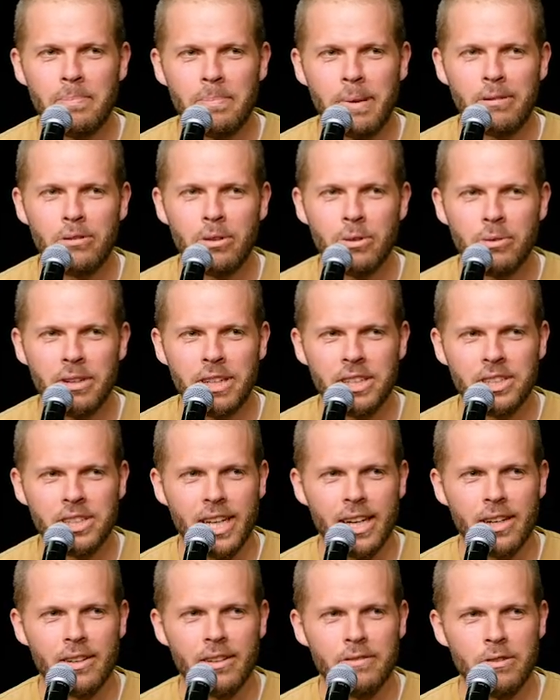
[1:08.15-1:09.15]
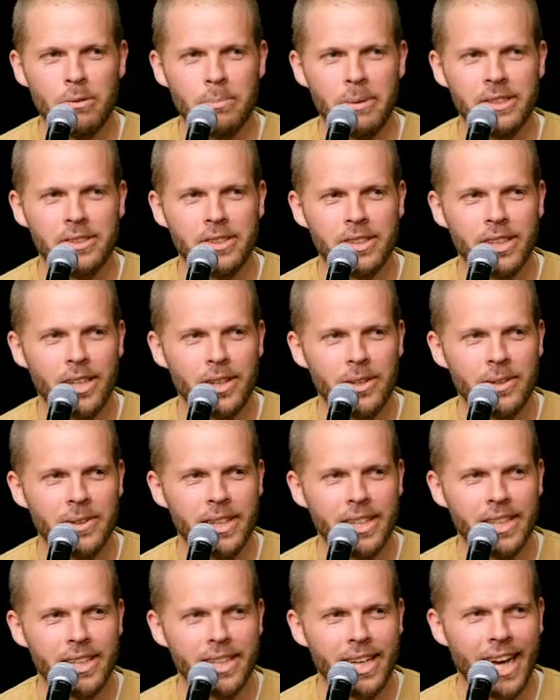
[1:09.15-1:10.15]
Peru reached out a few months
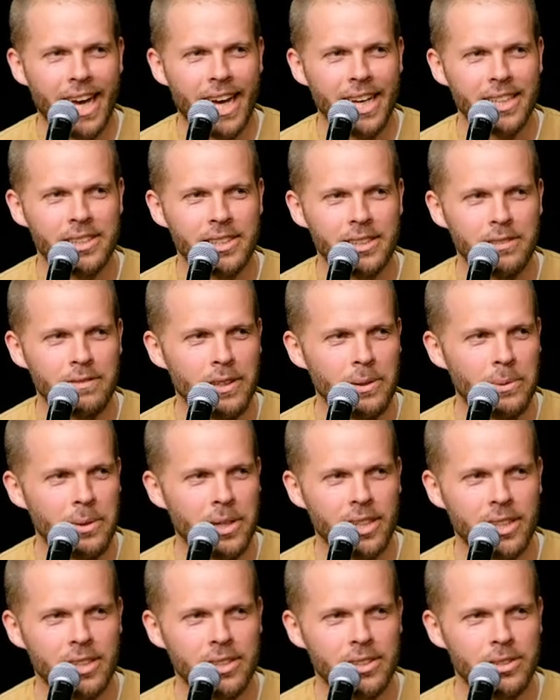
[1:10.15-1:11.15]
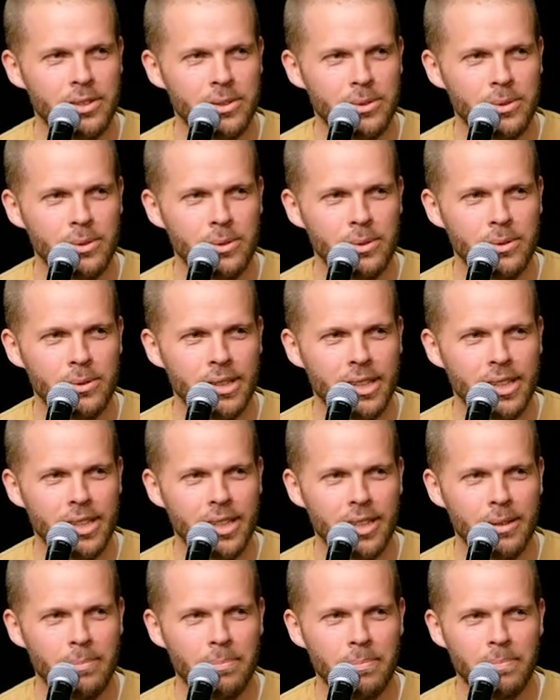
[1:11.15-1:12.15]
ago and asked if I wanted to
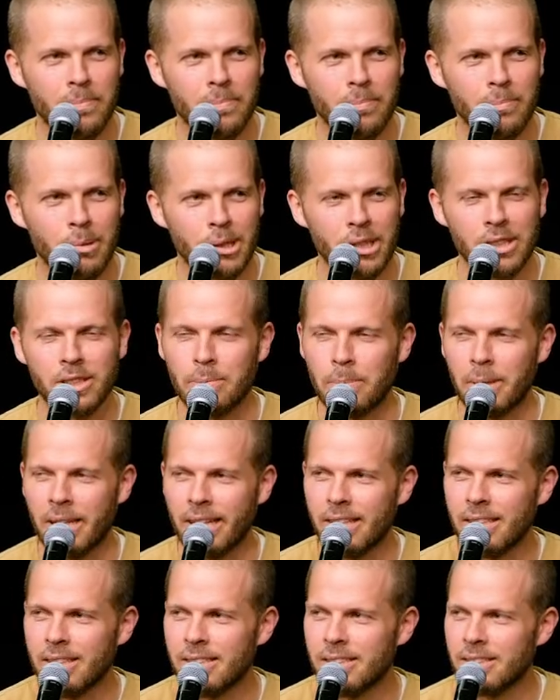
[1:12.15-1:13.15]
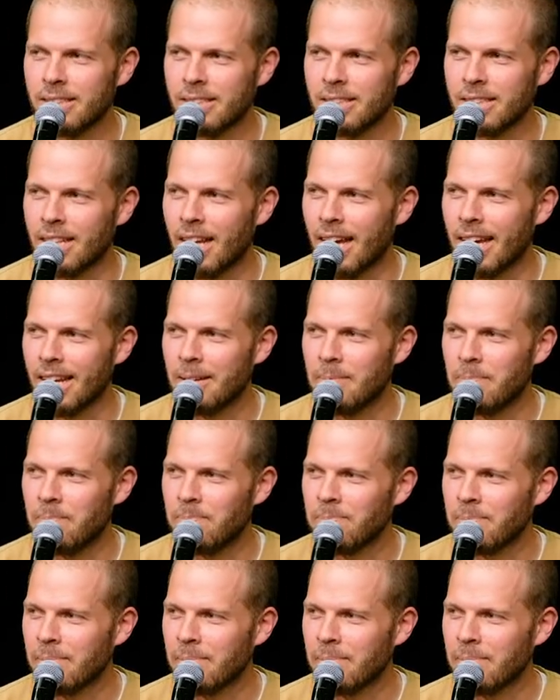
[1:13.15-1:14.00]
participate tonight,